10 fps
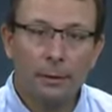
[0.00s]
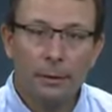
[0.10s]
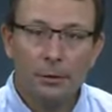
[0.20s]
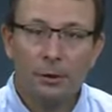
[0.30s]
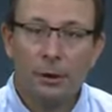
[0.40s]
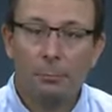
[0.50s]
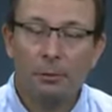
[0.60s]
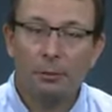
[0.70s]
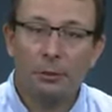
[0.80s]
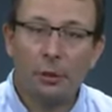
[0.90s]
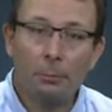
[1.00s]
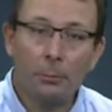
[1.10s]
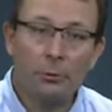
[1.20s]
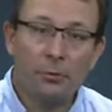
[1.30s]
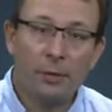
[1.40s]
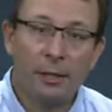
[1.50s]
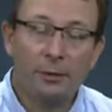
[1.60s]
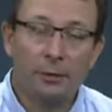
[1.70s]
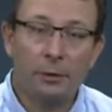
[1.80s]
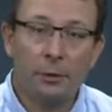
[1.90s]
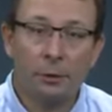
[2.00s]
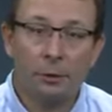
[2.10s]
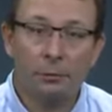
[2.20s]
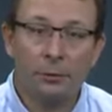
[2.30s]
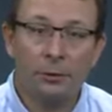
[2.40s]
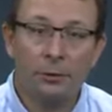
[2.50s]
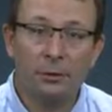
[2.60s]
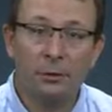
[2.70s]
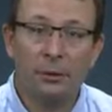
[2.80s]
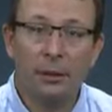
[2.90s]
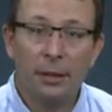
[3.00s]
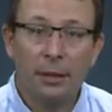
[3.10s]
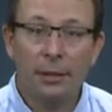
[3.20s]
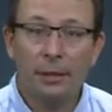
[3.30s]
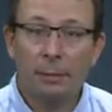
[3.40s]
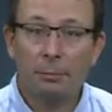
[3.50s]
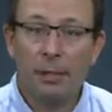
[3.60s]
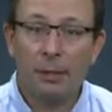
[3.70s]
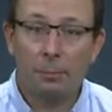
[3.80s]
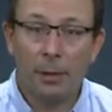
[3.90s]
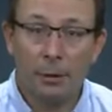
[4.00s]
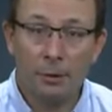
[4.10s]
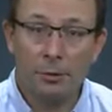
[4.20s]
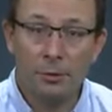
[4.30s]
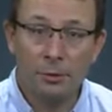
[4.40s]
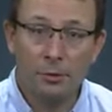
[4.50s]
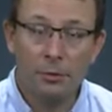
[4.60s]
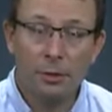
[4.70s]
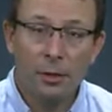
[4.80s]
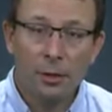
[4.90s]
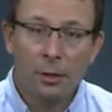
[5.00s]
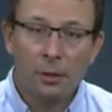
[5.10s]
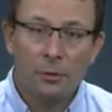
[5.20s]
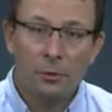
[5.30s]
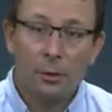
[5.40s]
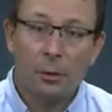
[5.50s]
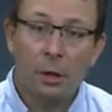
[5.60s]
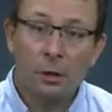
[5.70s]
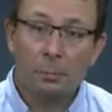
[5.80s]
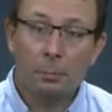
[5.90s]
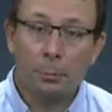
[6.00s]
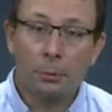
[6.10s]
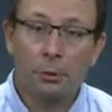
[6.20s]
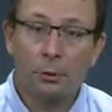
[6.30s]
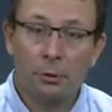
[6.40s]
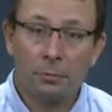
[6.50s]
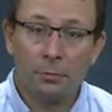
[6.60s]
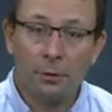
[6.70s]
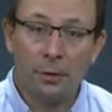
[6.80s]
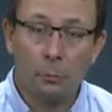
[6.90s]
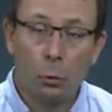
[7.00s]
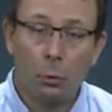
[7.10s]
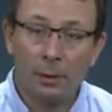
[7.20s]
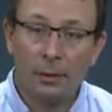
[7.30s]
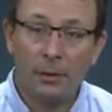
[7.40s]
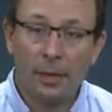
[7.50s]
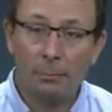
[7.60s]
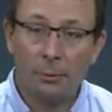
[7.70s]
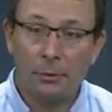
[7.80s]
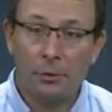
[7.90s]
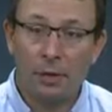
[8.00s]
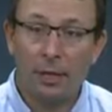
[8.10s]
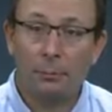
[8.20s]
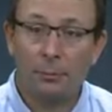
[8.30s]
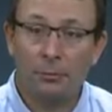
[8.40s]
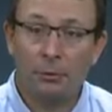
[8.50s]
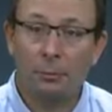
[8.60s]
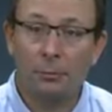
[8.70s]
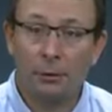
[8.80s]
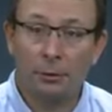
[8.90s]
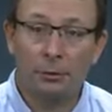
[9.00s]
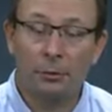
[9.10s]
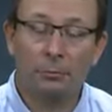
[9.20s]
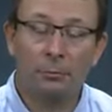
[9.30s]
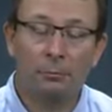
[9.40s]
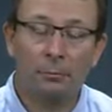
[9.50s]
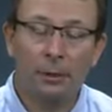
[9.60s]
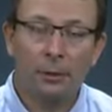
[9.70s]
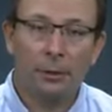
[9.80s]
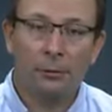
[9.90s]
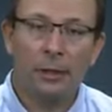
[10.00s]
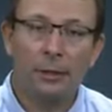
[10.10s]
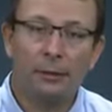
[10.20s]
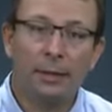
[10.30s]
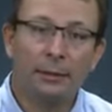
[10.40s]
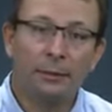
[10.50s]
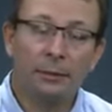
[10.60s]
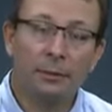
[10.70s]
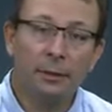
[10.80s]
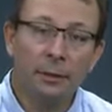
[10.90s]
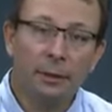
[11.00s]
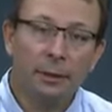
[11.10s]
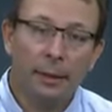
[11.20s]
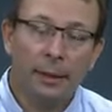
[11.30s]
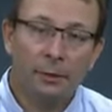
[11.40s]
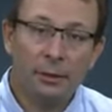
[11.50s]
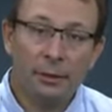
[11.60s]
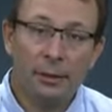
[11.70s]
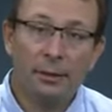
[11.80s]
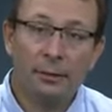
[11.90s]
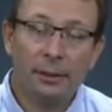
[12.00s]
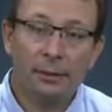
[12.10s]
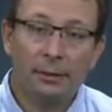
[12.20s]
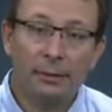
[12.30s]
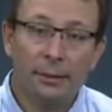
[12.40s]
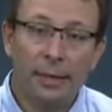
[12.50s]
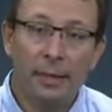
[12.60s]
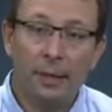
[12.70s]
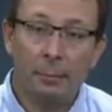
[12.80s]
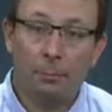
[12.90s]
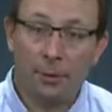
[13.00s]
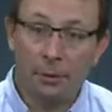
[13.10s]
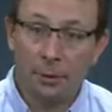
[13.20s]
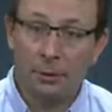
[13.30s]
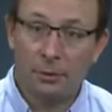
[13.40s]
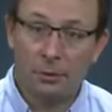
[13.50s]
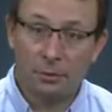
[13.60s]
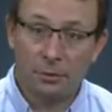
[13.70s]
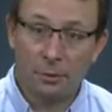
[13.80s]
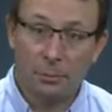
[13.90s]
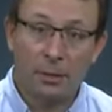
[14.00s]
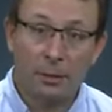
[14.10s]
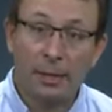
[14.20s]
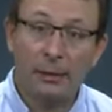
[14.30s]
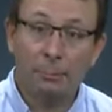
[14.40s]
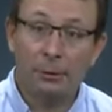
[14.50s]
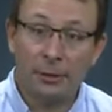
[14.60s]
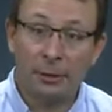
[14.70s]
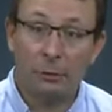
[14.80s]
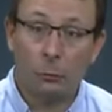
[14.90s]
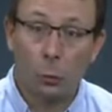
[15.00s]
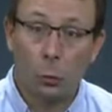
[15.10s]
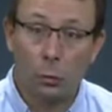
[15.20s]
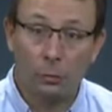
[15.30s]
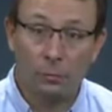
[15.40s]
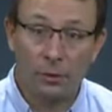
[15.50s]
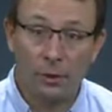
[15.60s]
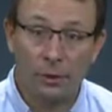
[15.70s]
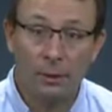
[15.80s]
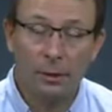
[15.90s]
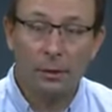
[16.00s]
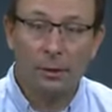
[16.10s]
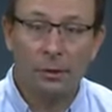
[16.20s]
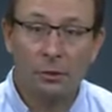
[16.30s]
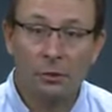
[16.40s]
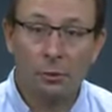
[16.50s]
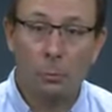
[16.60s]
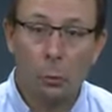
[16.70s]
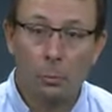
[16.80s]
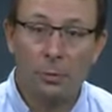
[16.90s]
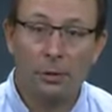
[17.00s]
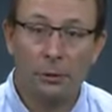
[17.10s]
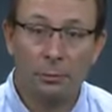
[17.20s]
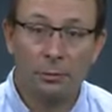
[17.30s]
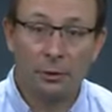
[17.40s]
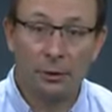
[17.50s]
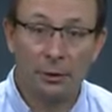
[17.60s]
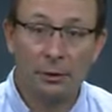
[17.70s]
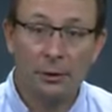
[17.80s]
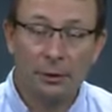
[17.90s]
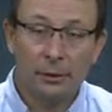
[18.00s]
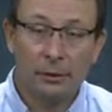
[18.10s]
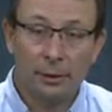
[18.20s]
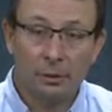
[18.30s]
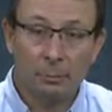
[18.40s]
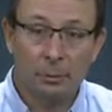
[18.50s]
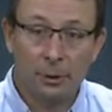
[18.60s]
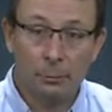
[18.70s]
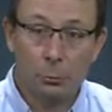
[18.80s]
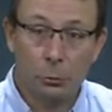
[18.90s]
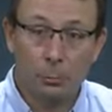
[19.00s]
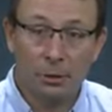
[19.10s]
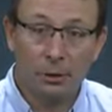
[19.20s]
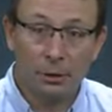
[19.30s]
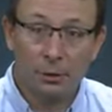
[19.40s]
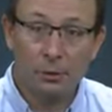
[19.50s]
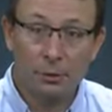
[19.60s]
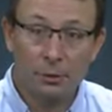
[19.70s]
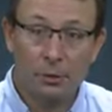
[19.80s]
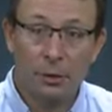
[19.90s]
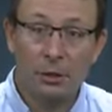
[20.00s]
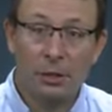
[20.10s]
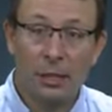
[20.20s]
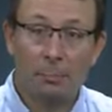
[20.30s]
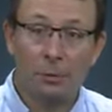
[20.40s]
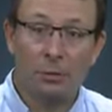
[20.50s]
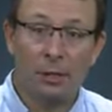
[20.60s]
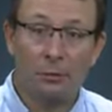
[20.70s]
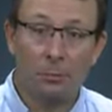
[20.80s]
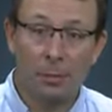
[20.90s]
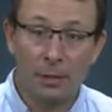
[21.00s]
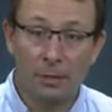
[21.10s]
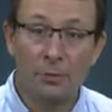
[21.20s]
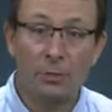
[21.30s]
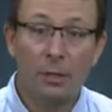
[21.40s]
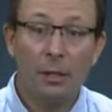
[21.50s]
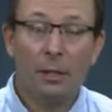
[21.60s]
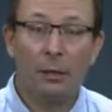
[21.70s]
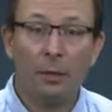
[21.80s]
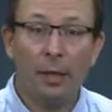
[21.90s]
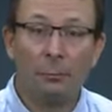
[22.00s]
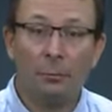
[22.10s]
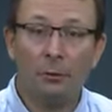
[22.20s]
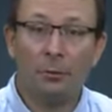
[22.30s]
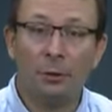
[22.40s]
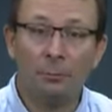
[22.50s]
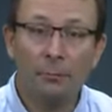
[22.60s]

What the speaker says: So a couple of examples of that include, for instance, heat uptake by oceans. So a large proportion of the warming that happens in the atmosphere because of greenhouse gases actually then gets taken up in the oceans. About 90% of all of the additional warming that we've seen is actually being absorbed in the oceans, and only 10% remains in the atmosphere.